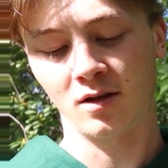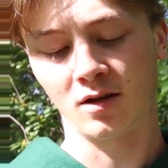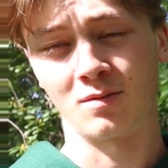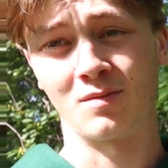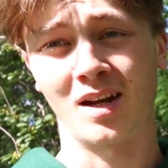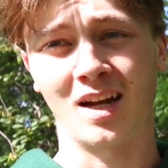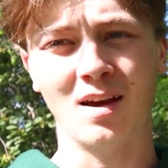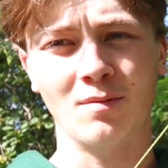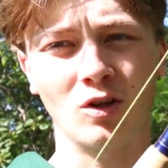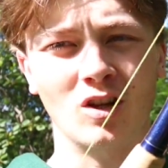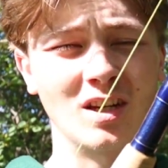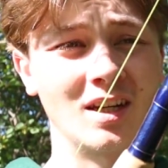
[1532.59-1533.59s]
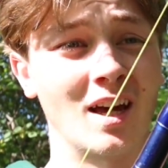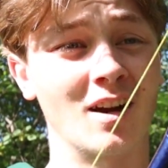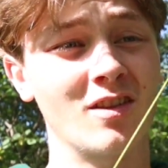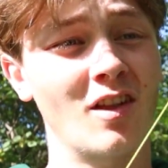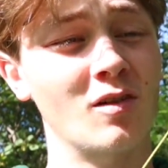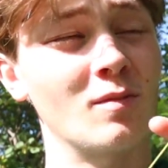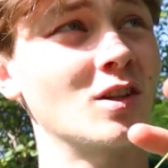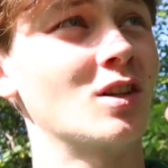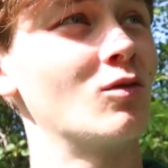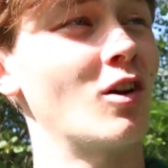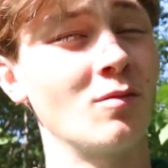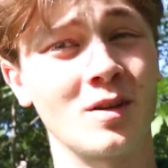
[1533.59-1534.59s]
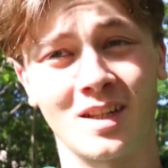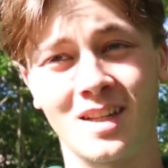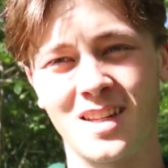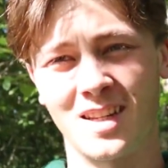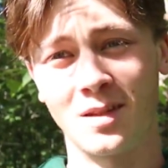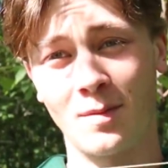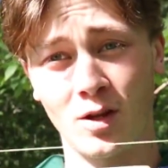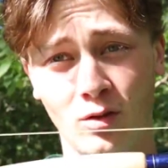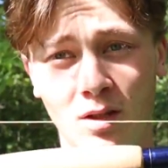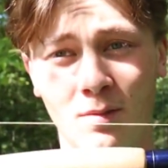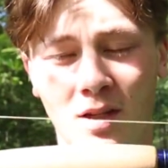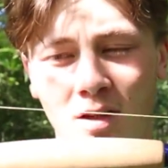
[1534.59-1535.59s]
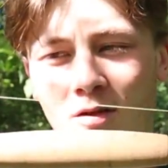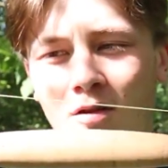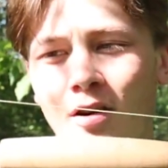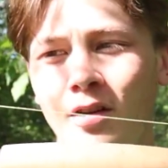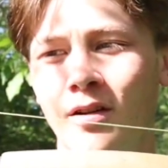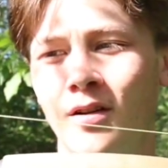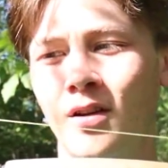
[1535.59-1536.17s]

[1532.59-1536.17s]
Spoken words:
And I am looking to get another musky rod because this is my only musky rod.